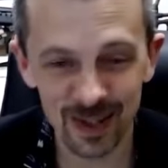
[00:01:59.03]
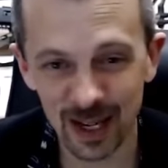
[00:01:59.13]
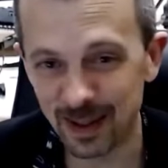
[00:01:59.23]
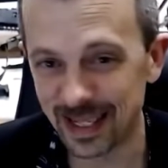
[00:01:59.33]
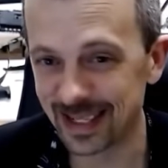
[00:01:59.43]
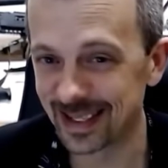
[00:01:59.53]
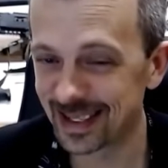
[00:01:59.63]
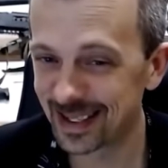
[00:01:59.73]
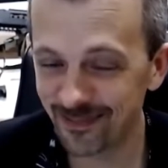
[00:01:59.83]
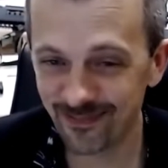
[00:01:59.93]
I mean,
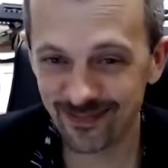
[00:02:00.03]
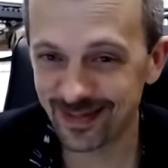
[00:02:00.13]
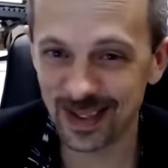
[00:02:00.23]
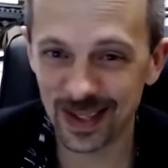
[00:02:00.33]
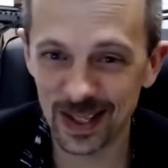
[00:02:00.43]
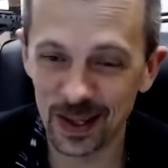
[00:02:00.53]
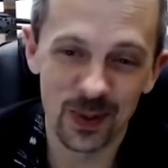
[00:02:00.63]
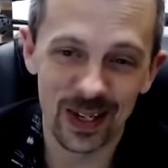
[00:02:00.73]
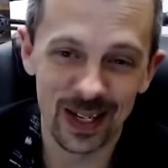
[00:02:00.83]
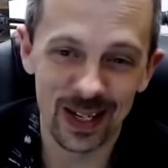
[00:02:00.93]

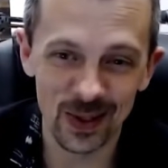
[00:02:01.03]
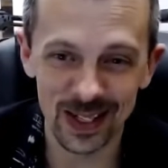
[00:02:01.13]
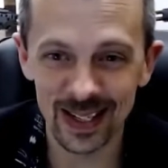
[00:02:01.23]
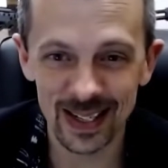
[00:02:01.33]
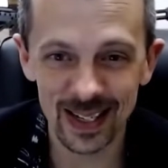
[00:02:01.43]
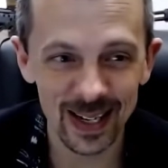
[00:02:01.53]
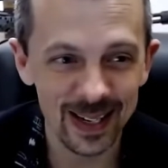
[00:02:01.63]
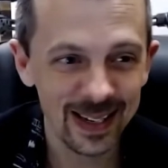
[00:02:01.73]
what else can I say?